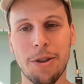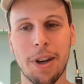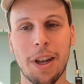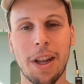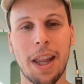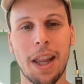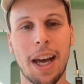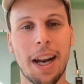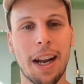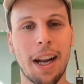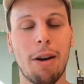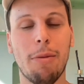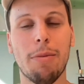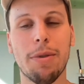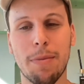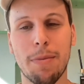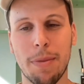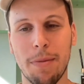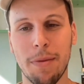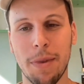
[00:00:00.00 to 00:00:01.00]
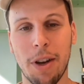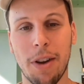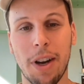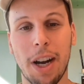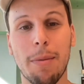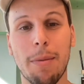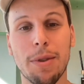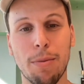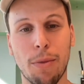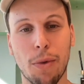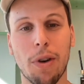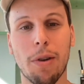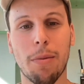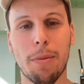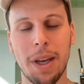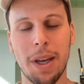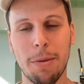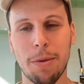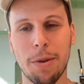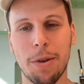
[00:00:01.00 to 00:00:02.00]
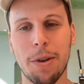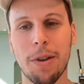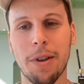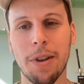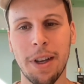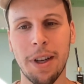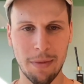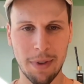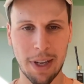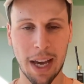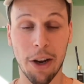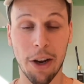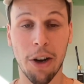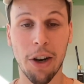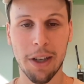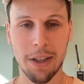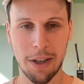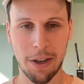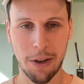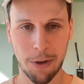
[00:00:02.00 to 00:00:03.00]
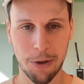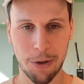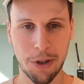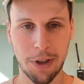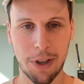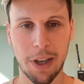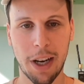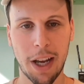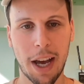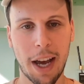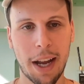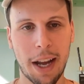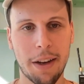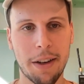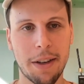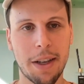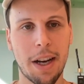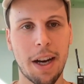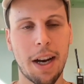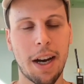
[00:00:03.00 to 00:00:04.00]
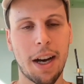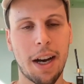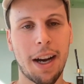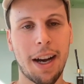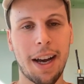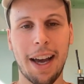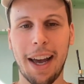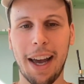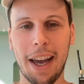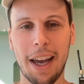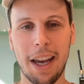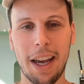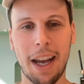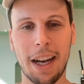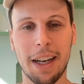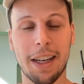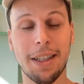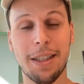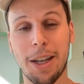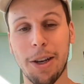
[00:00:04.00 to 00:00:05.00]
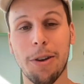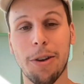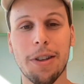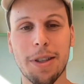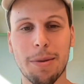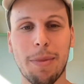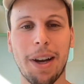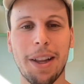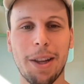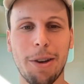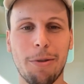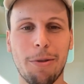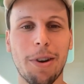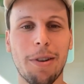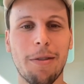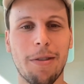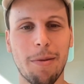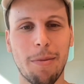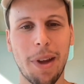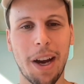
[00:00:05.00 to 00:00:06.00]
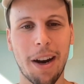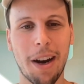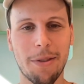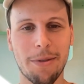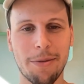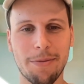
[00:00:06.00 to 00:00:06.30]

and that it helps more people get hooked to Notion and continue to spread the word from there.